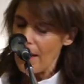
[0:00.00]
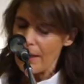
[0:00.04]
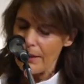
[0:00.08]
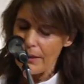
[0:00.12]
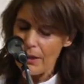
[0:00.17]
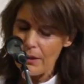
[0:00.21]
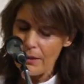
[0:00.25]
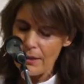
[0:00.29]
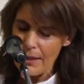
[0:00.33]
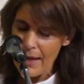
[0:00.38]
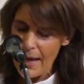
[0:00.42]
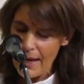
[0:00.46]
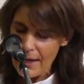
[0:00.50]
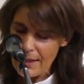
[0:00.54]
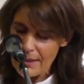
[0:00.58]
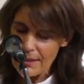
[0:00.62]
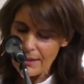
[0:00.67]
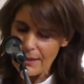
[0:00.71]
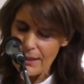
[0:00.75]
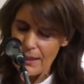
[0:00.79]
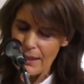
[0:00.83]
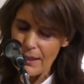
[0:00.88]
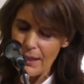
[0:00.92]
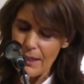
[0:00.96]
The
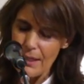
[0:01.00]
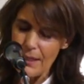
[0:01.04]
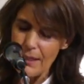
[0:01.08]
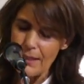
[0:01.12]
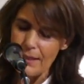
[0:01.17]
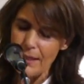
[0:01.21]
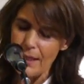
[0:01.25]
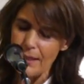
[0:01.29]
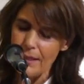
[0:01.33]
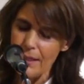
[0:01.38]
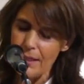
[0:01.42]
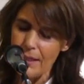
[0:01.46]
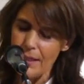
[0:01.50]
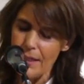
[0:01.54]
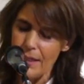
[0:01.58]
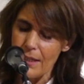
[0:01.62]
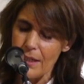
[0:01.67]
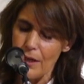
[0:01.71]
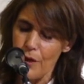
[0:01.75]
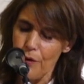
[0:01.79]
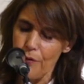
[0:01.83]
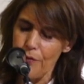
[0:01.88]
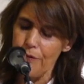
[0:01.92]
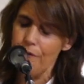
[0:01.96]
next thing is that it
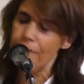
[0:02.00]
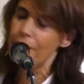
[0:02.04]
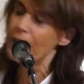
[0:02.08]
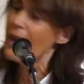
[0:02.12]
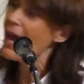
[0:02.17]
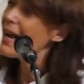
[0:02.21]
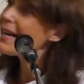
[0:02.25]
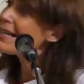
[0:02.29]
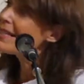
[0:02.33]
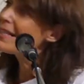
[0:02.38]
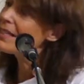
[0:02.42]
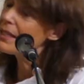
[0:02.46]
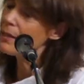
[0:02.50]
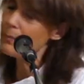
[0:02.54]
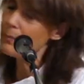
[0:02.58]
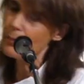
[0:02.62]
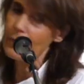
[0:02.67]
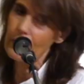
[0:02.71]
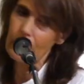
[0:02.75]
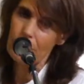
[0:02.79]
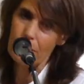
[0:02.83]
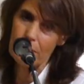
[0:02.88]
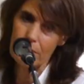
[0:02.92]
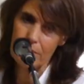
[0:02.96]
is a
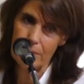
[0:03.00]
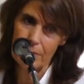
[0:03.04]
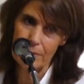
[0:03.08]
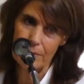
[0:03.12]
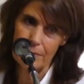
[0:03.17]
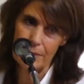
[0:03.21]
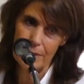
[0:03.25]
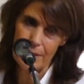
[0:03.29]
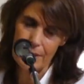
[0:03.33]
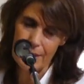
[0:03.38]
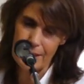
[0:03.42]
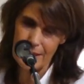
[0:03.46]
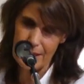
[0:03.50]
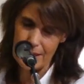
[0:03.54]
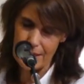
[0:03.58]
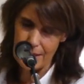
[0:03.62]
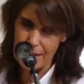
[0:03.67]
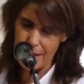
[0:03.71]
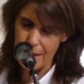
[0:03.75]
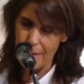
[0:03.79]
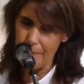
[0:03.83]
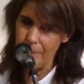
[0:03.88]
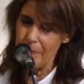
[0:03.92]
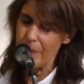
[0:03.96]
flexible
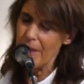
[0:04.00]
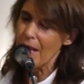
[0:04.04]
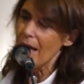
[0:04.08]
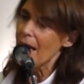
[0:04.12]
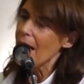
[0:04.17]
system